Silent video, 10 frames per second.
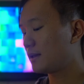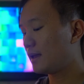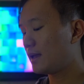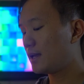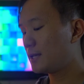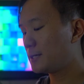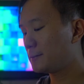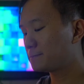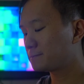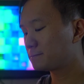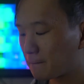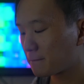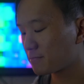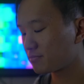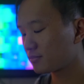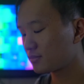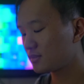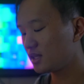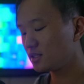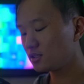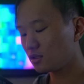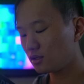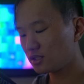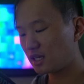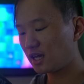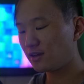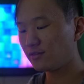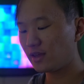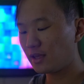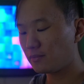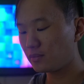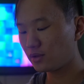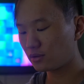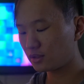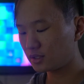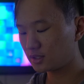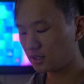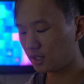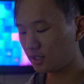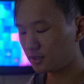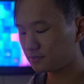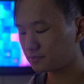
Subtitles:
And DSLRs have a mirror inside.